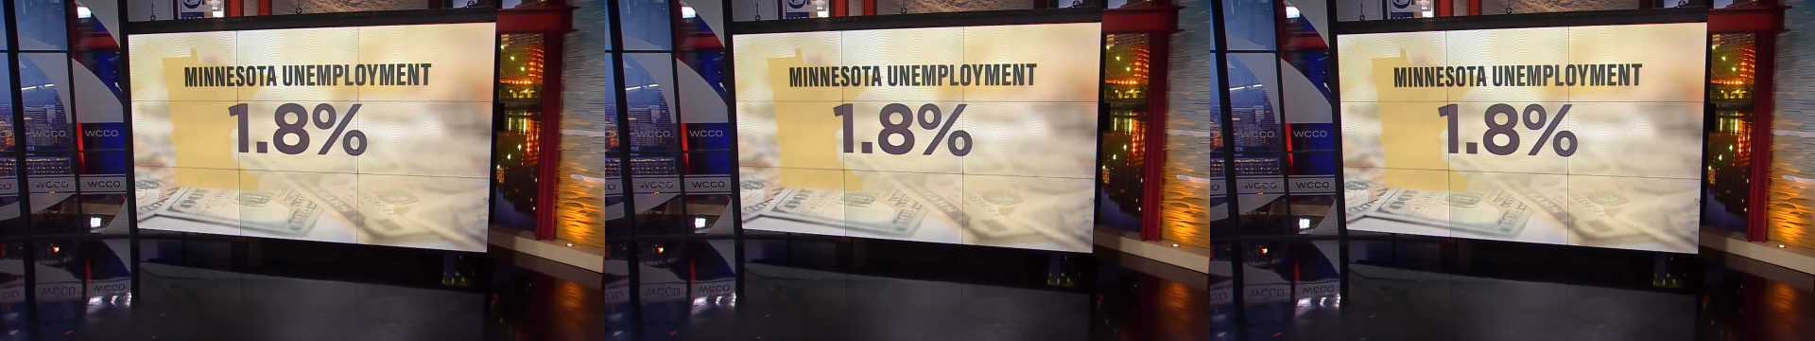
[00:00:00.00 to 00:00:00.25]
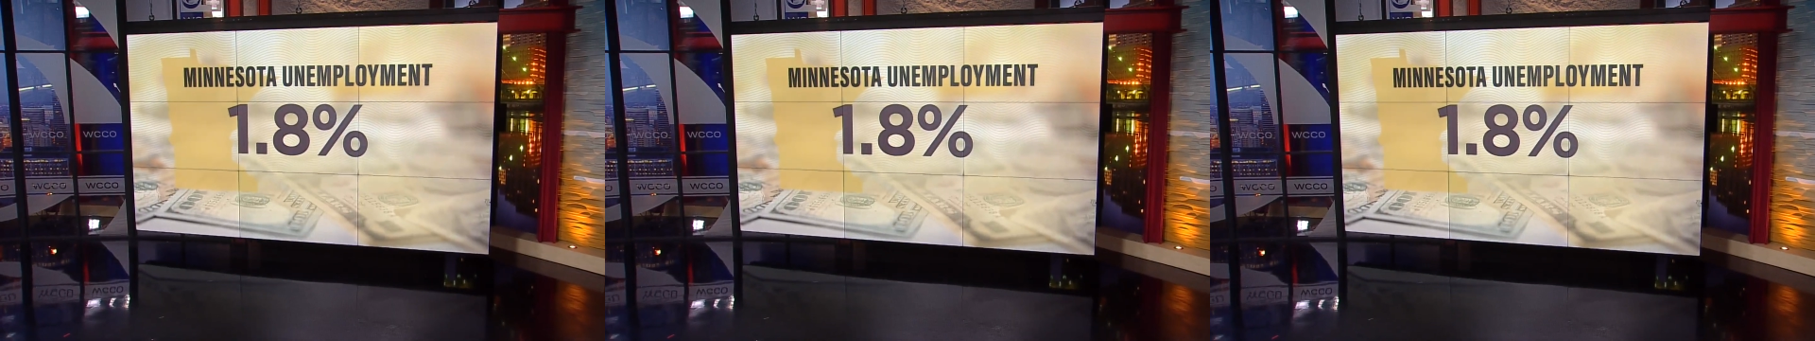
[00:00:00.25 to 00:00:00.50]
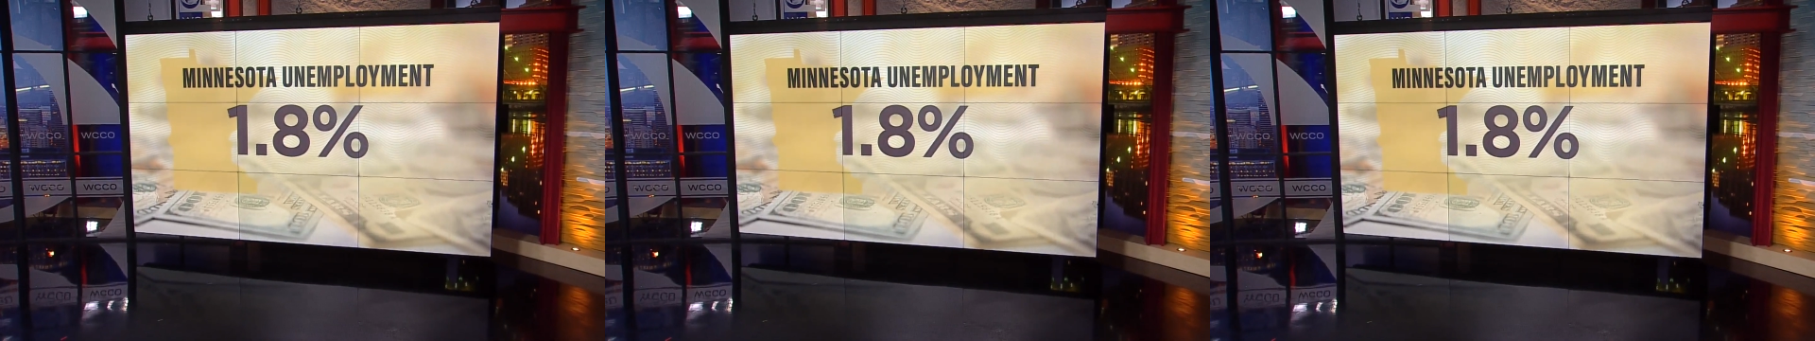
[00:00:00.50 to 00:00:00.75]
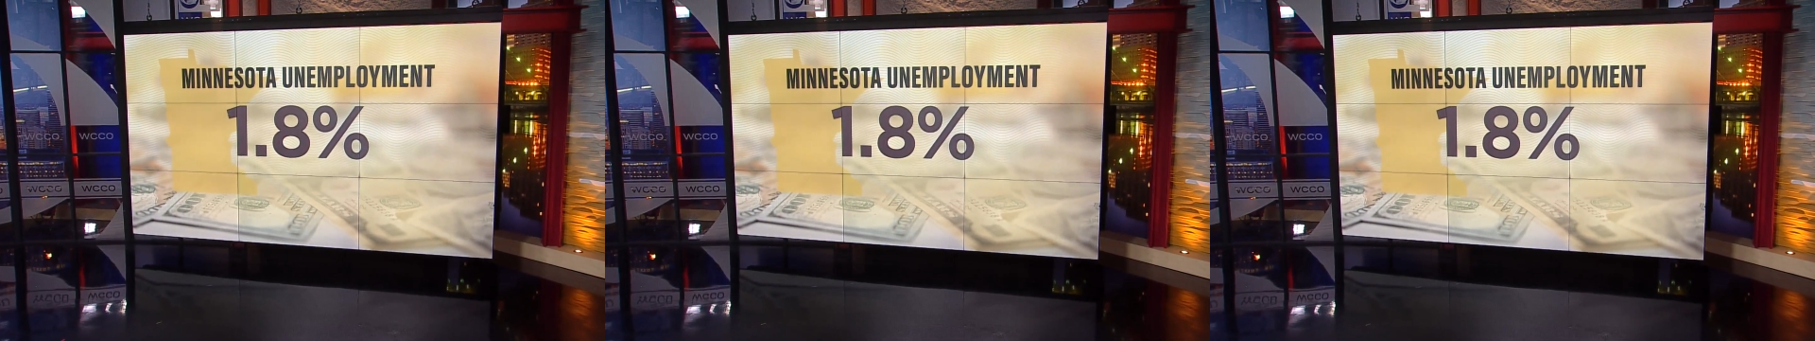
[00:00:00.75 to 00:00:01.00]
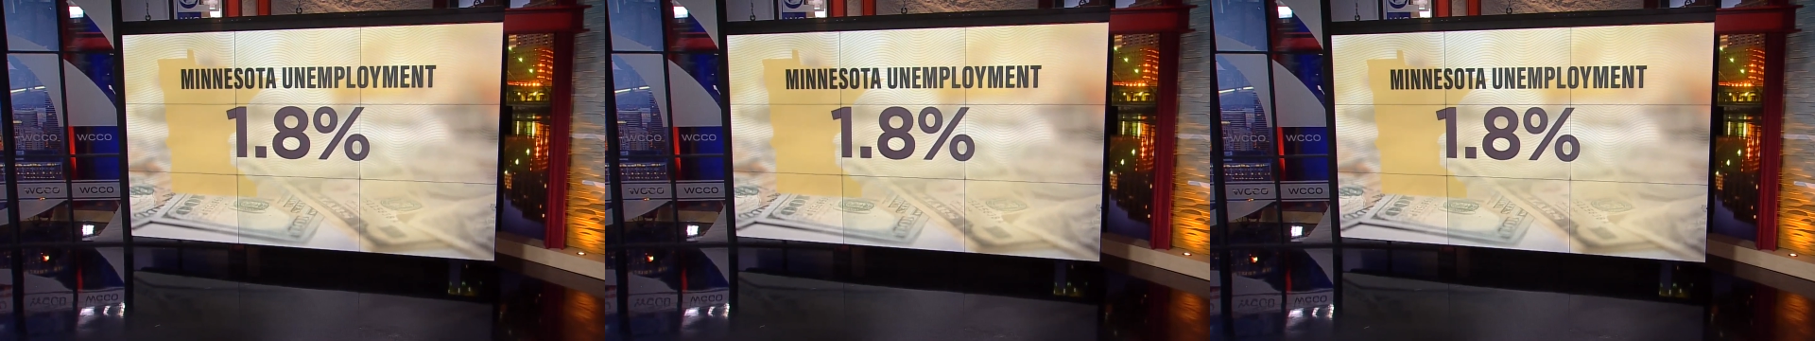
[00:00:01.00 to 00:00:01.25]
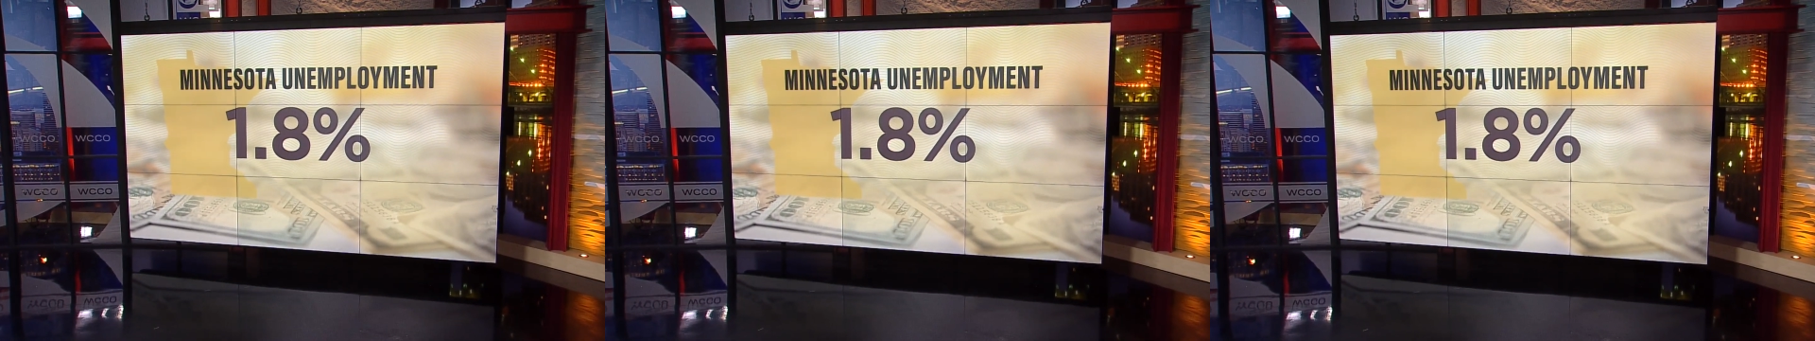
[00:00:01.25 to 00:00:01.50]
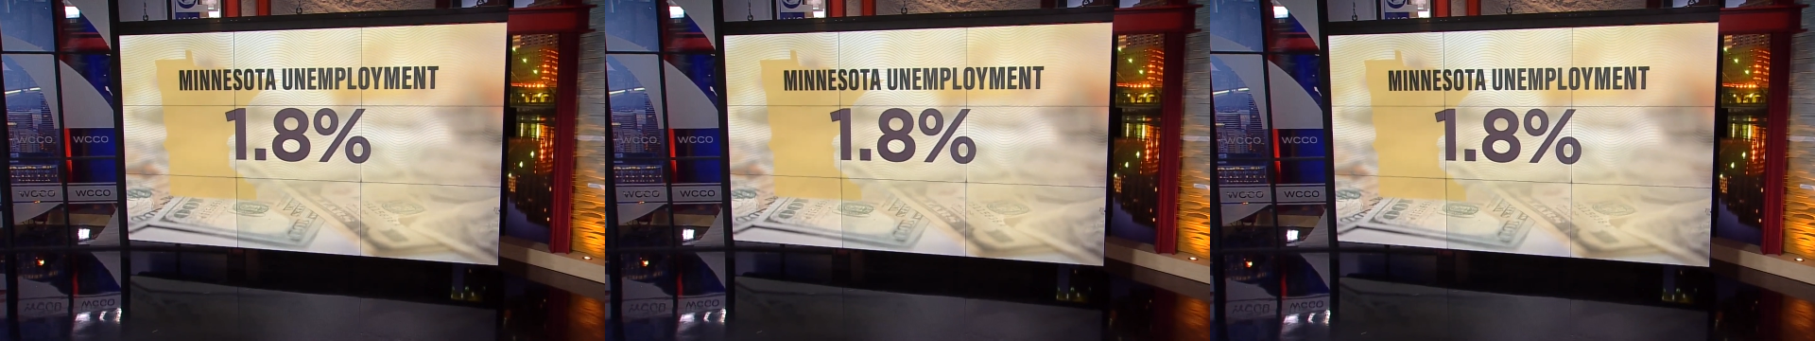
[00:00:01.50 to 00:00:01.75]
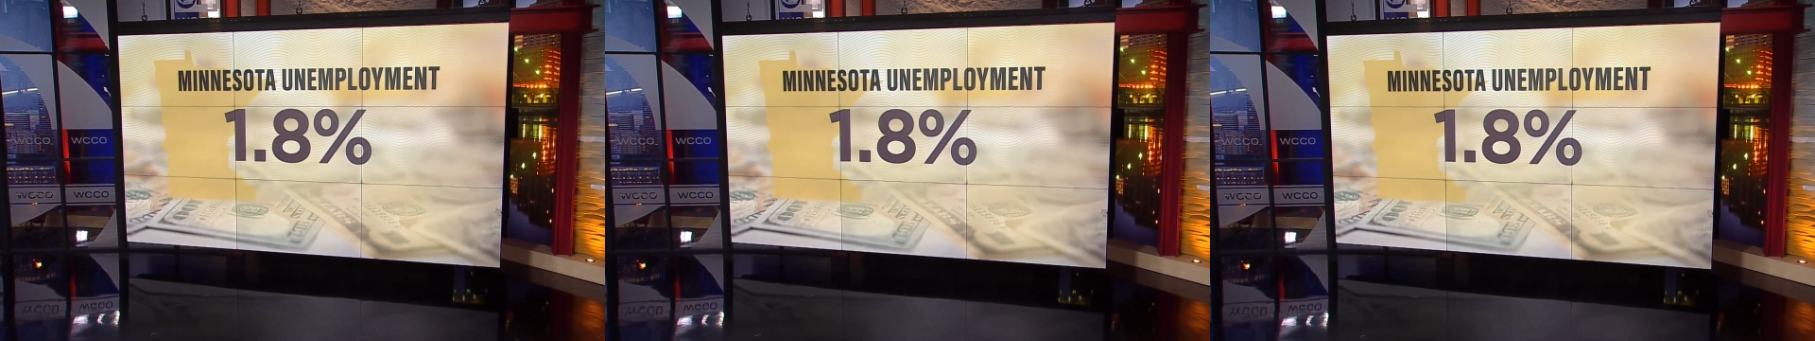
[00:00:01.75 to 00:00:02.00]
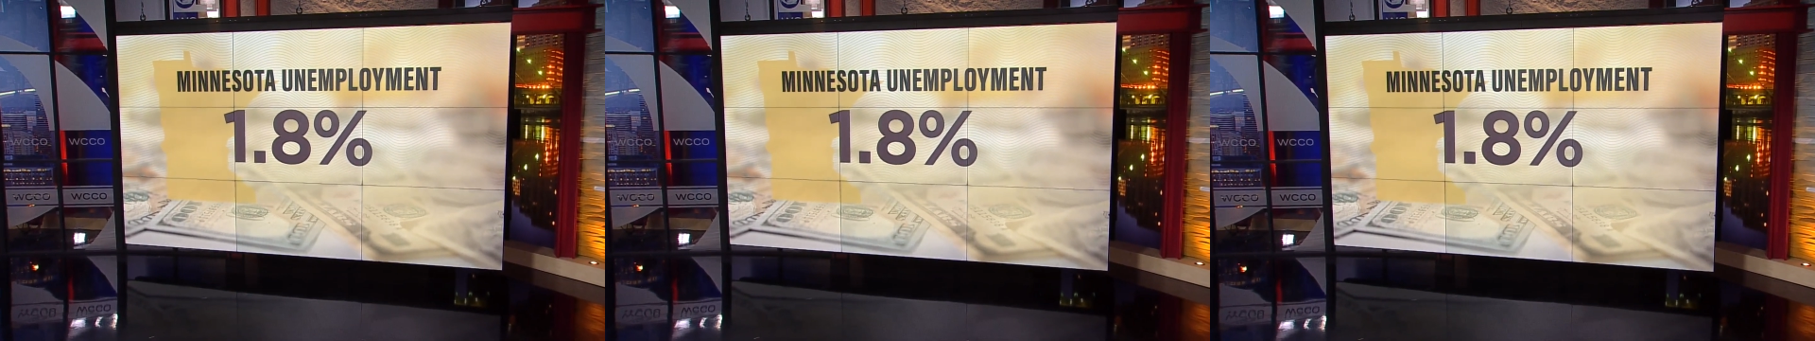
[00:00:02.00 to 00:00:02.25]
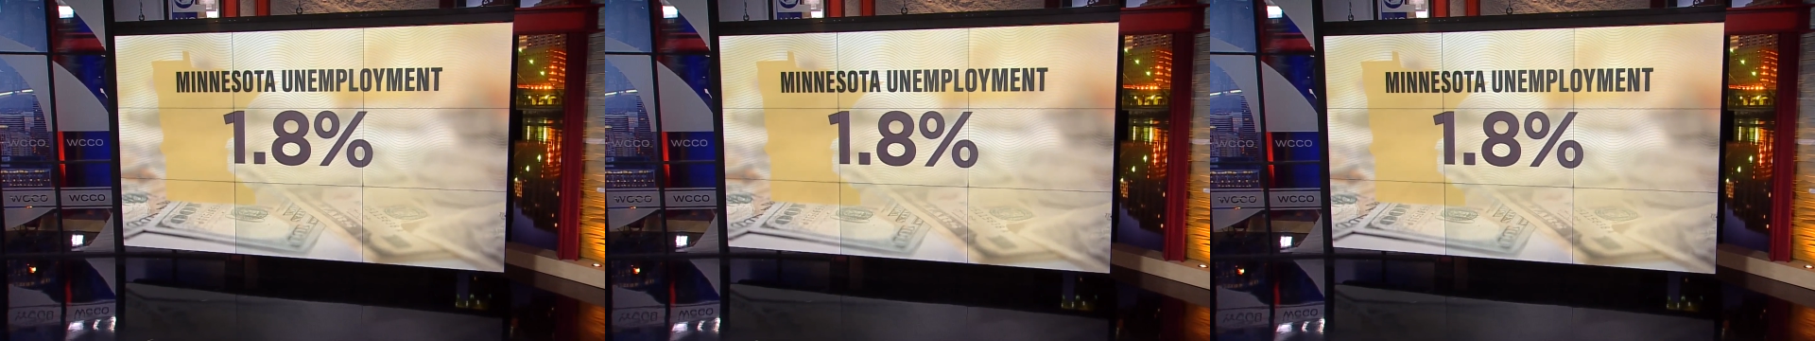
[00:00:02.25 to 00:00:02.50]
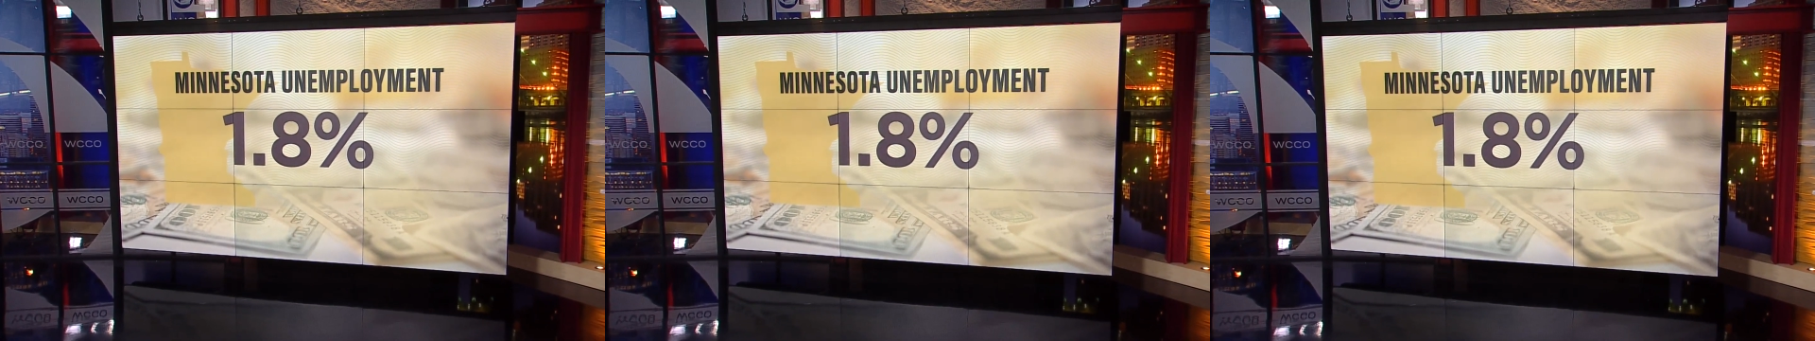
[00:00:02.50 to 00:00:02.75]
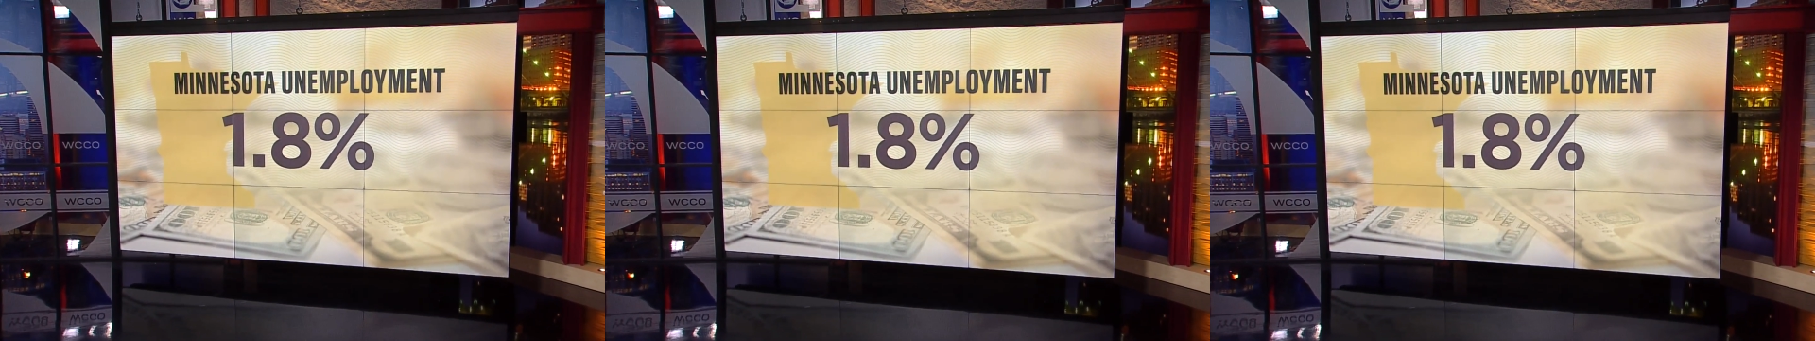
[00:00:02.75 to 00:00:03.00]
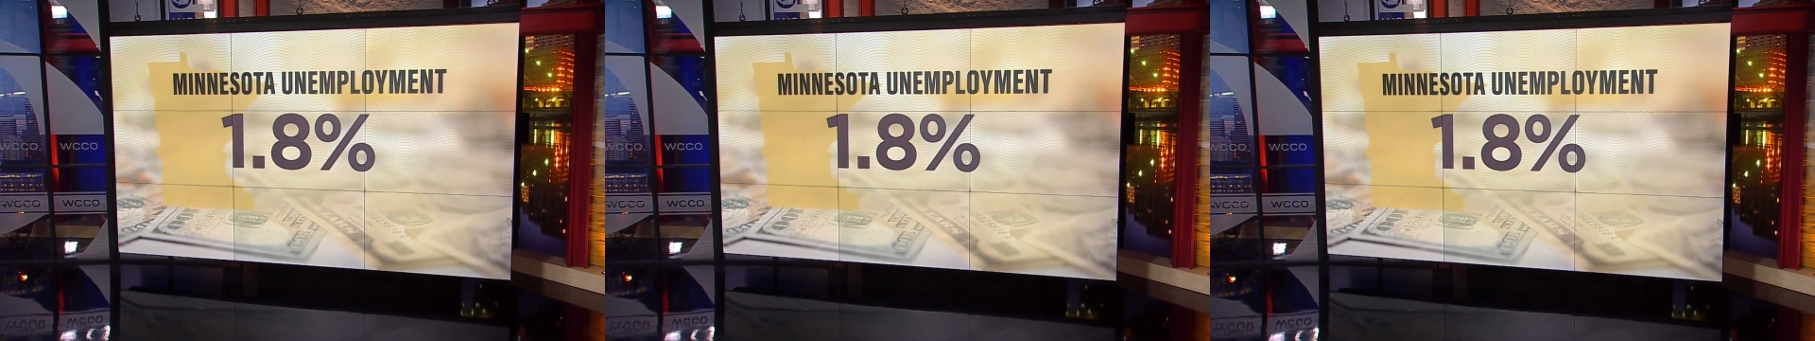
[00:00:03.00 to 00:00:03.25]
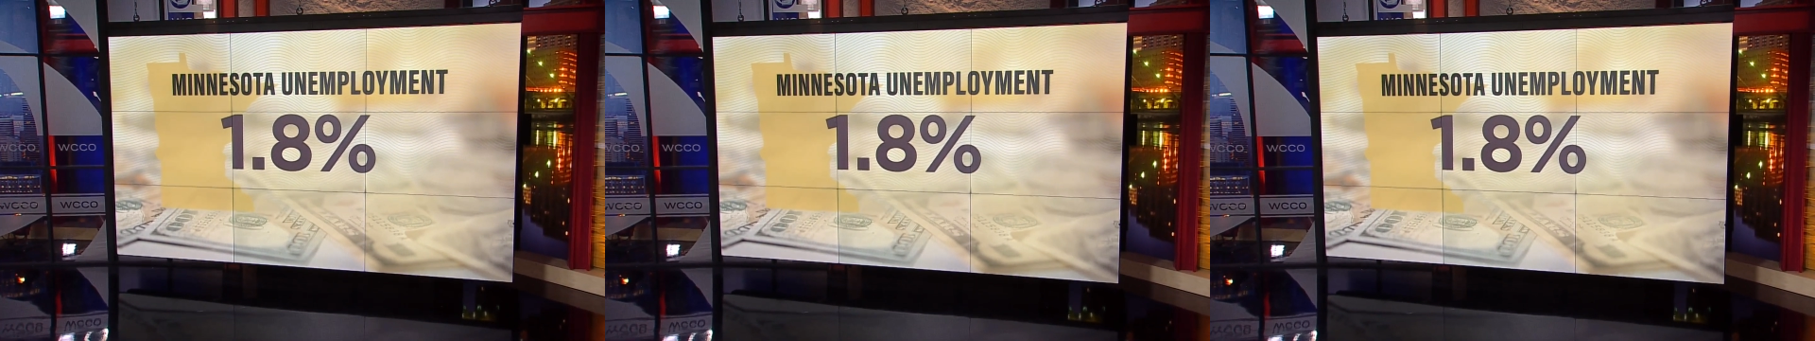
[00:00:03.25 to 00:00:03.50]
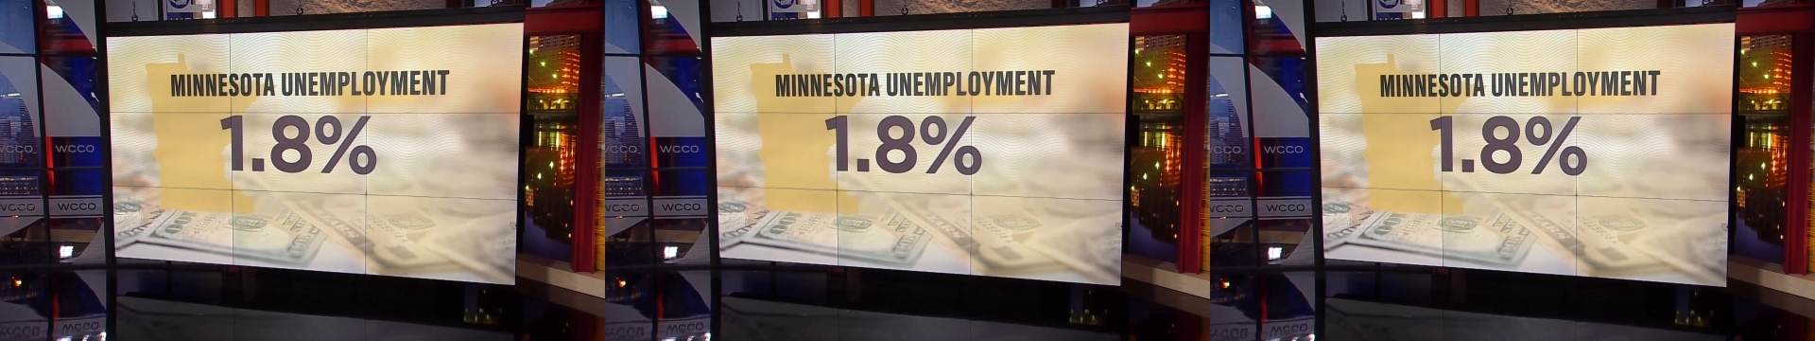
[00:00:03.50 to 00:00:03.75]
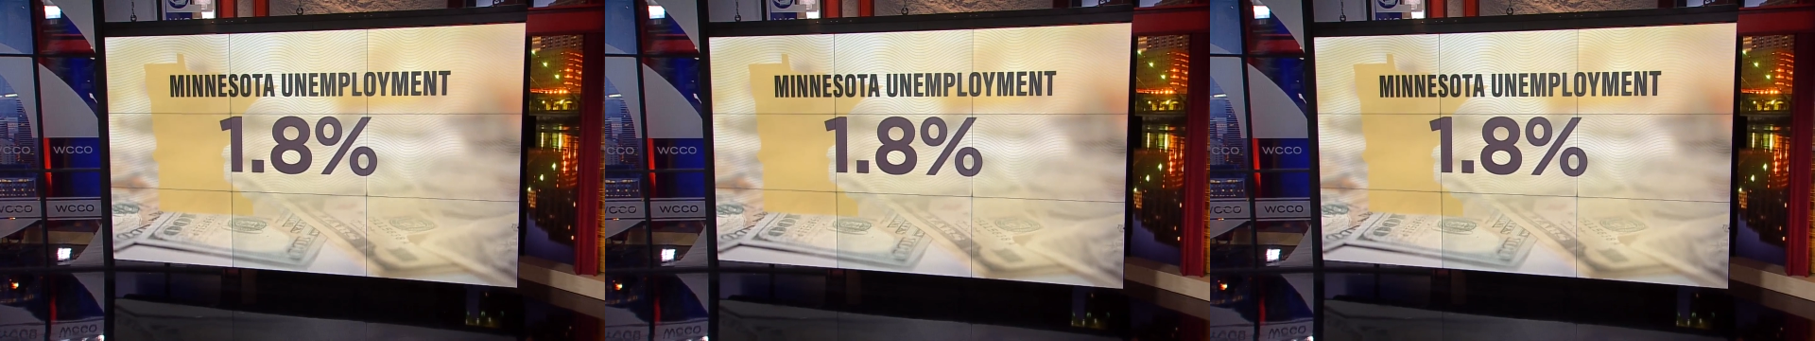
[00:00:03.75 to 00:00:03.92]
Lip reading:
(no speaker visible)